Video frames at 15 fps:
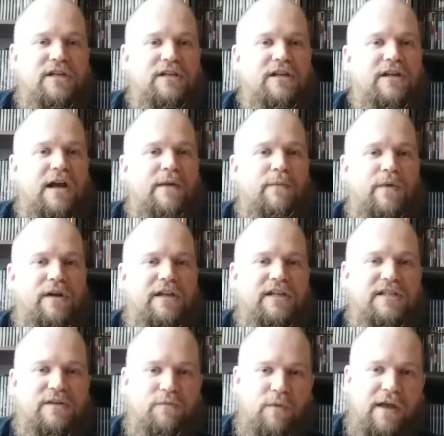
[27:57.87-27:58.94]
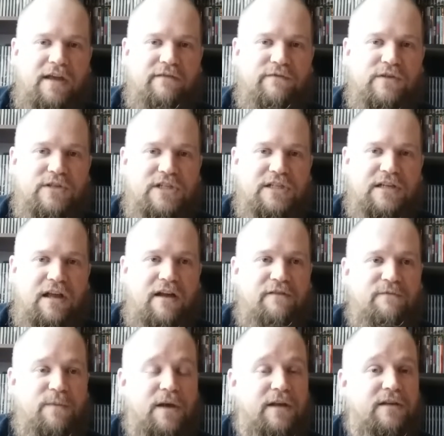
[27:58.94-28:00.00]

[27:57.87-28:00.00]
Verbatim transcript: you know, I'm willing to wait for stuff. But,